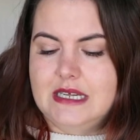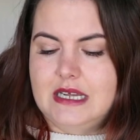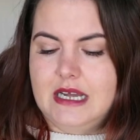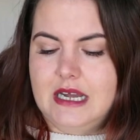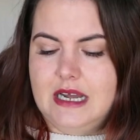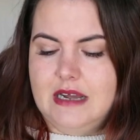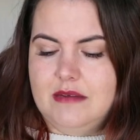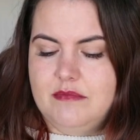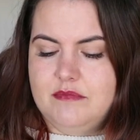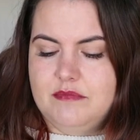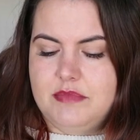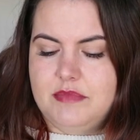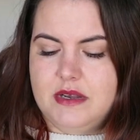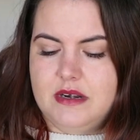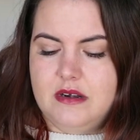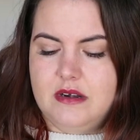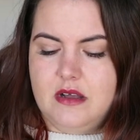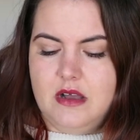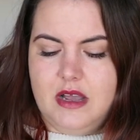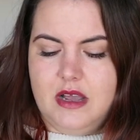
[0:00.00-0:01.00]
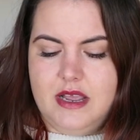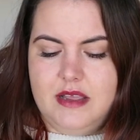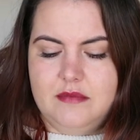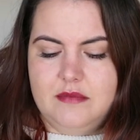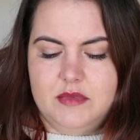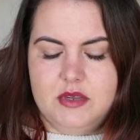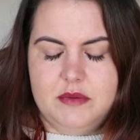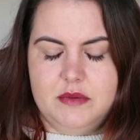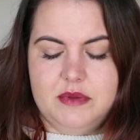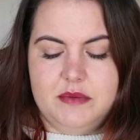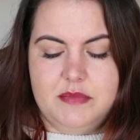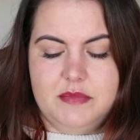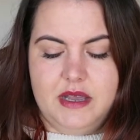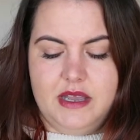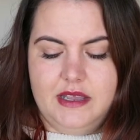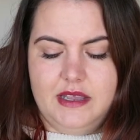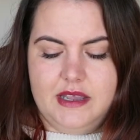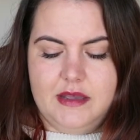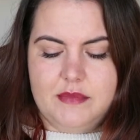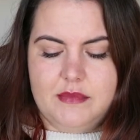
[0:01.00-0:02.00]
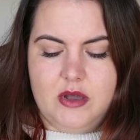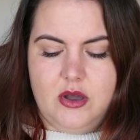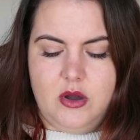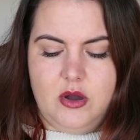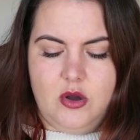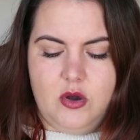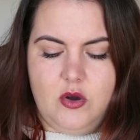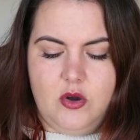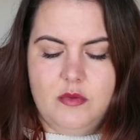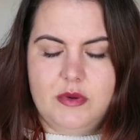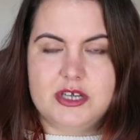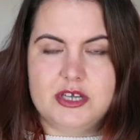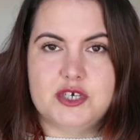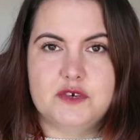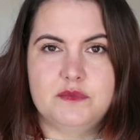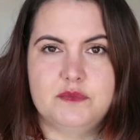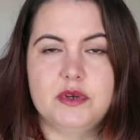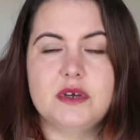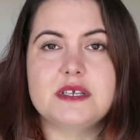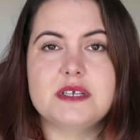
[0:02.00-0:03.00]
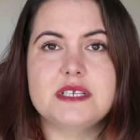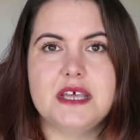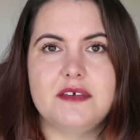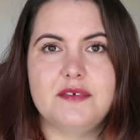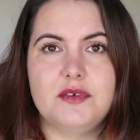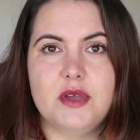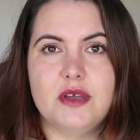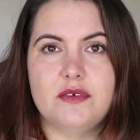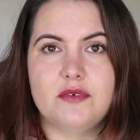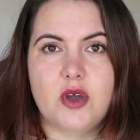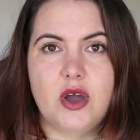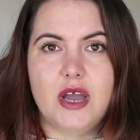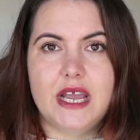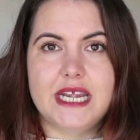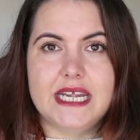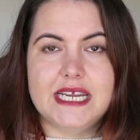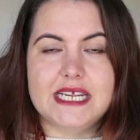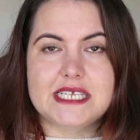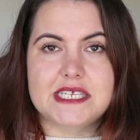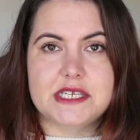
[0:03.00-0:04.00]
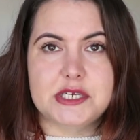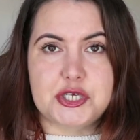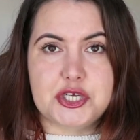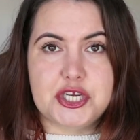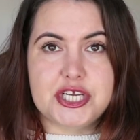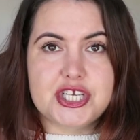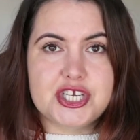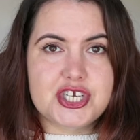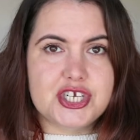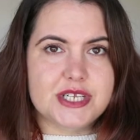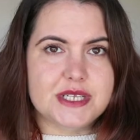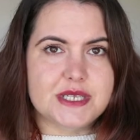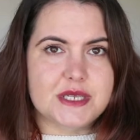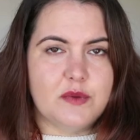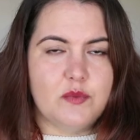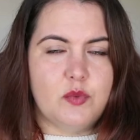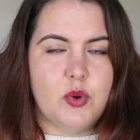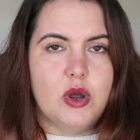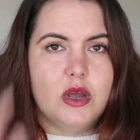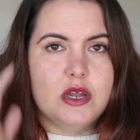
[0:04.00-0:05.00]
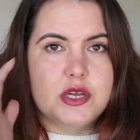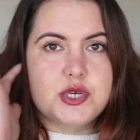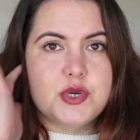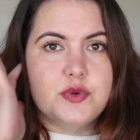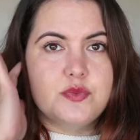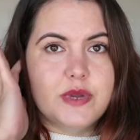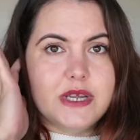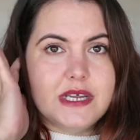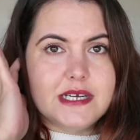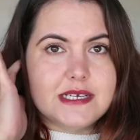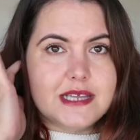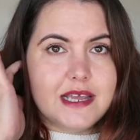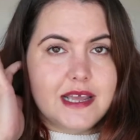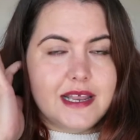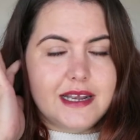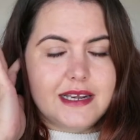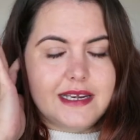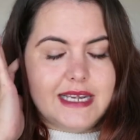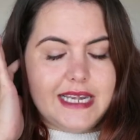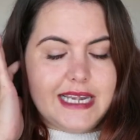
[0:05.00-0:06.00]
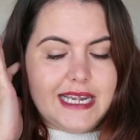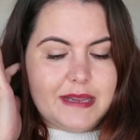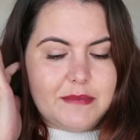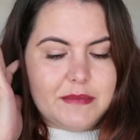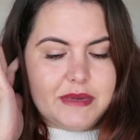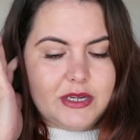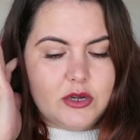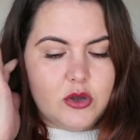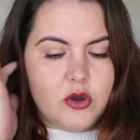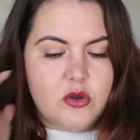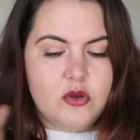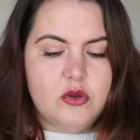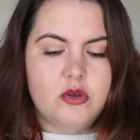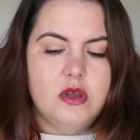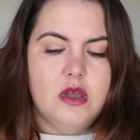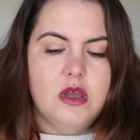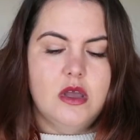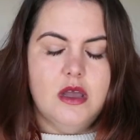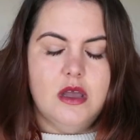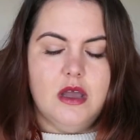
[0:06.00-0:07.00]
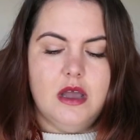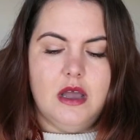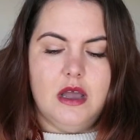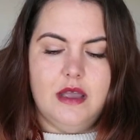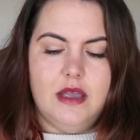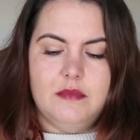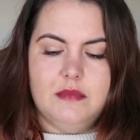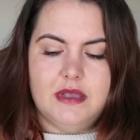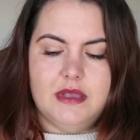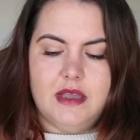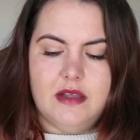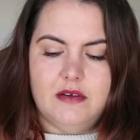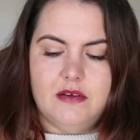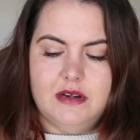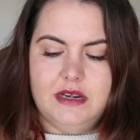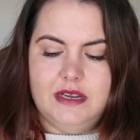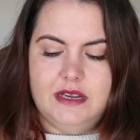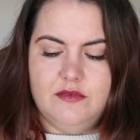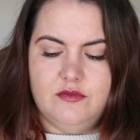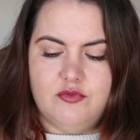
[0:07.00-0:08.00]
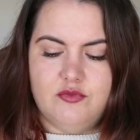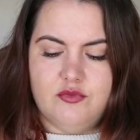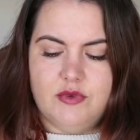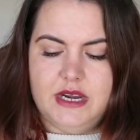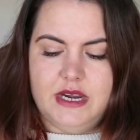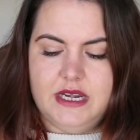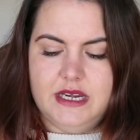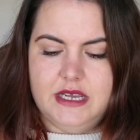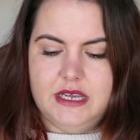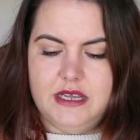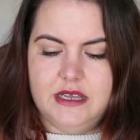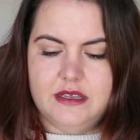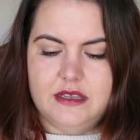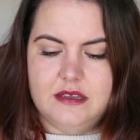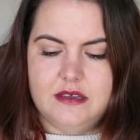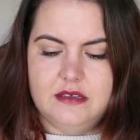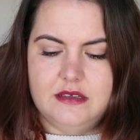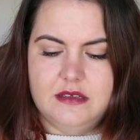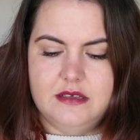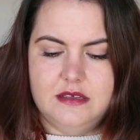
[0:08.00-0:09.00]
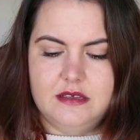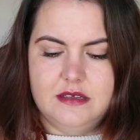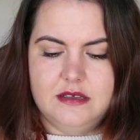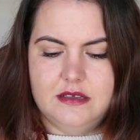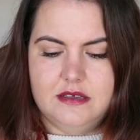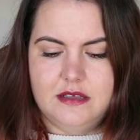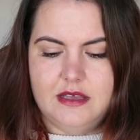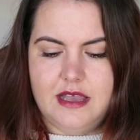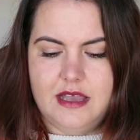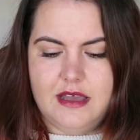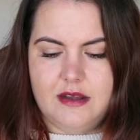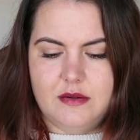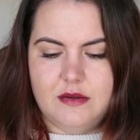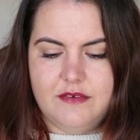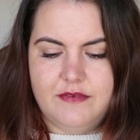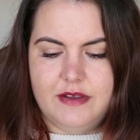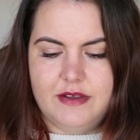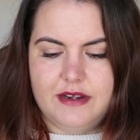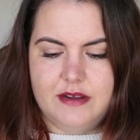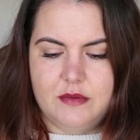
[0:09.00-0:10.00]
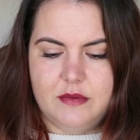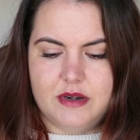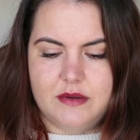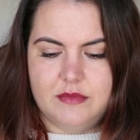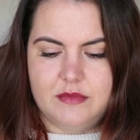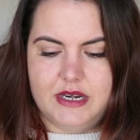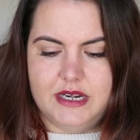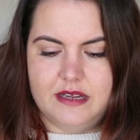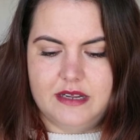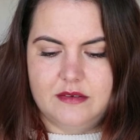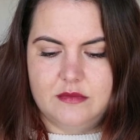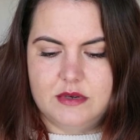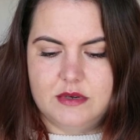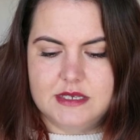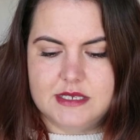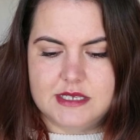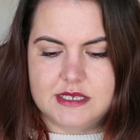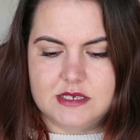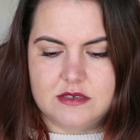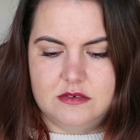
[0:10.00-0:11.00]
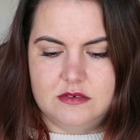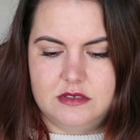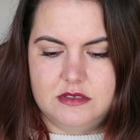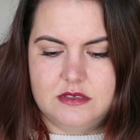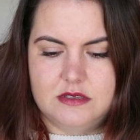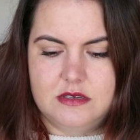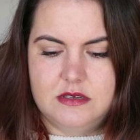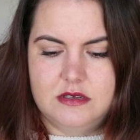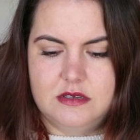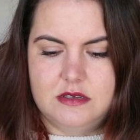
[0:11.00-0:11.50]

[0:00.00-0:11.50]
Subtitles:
But I am going to be buying up a whole bunch of books. If you have got any suggestions of what I should read, let me know. I'm currently reading... How do I find out what I'm reading? What is this called?